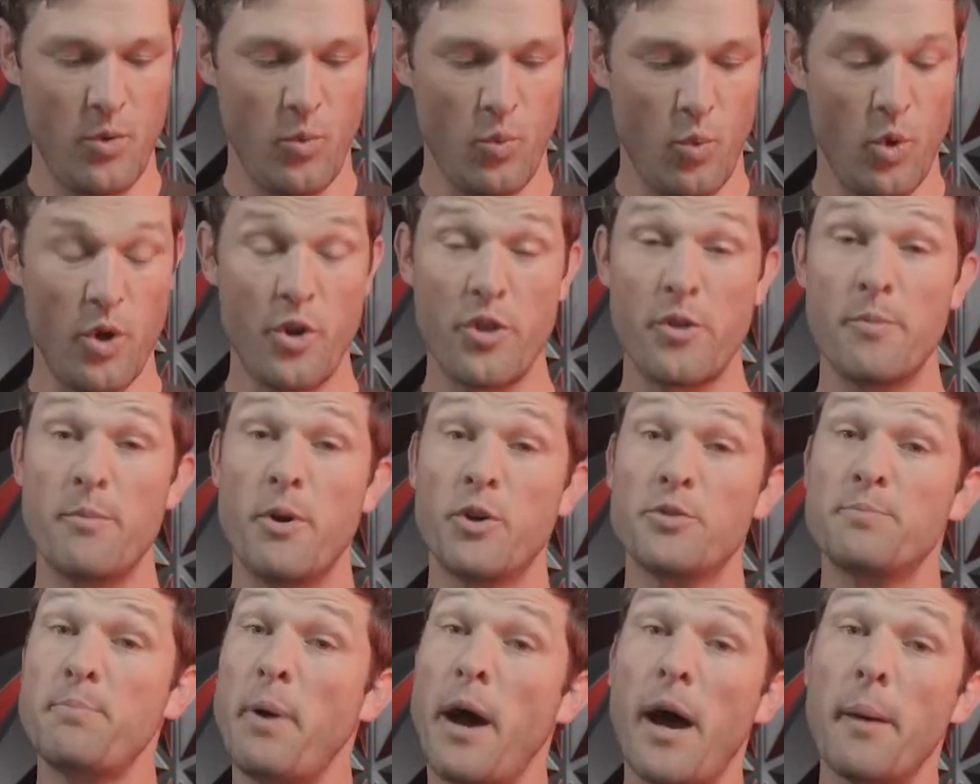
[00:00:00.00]
What are the
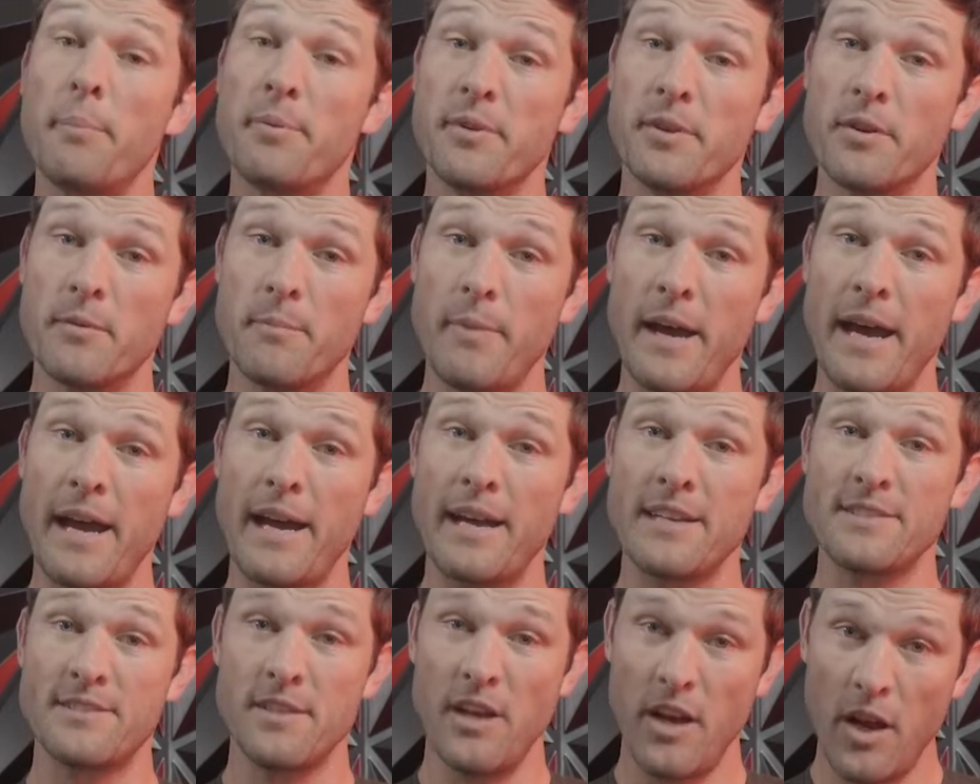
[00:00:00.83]
most popular
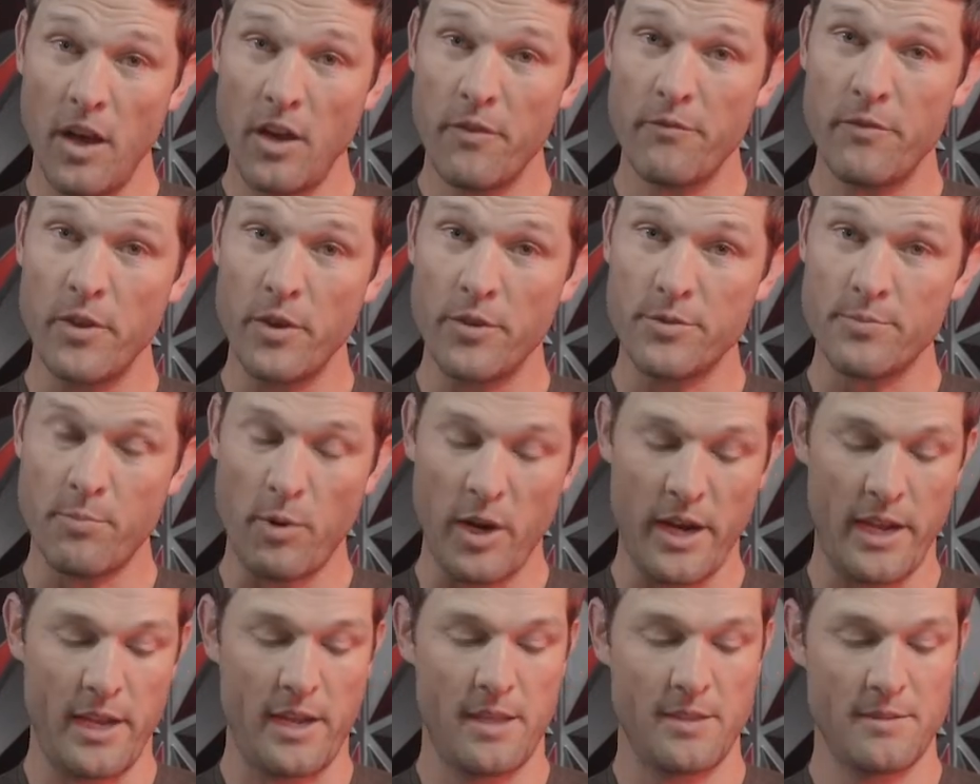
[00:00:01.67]
bags of those
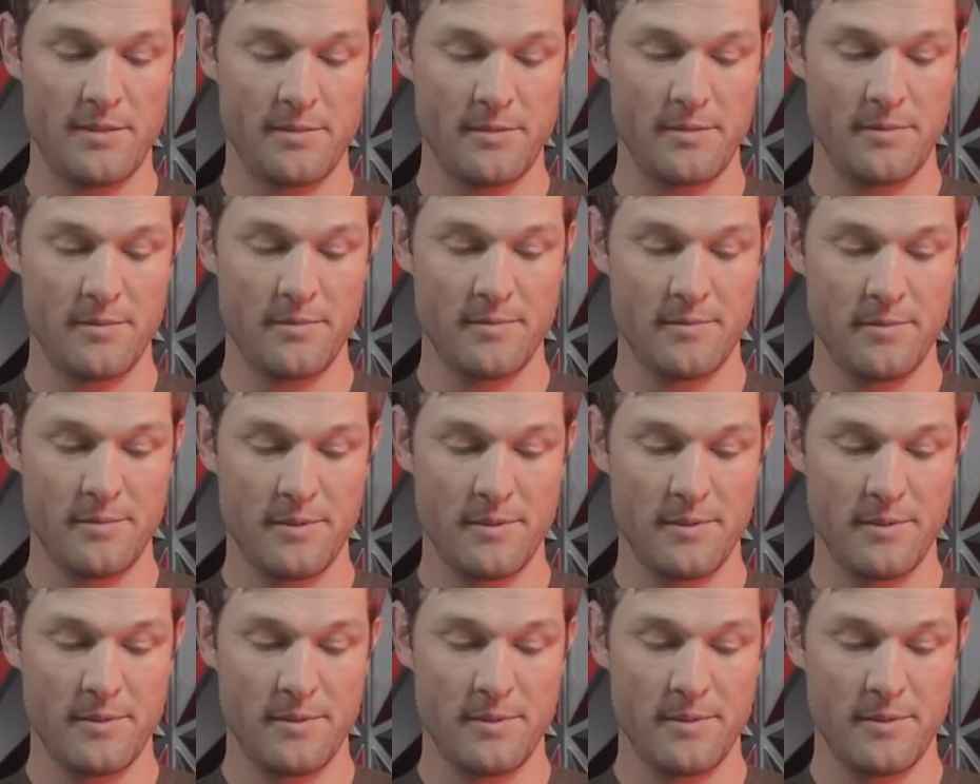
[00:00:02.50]
brands?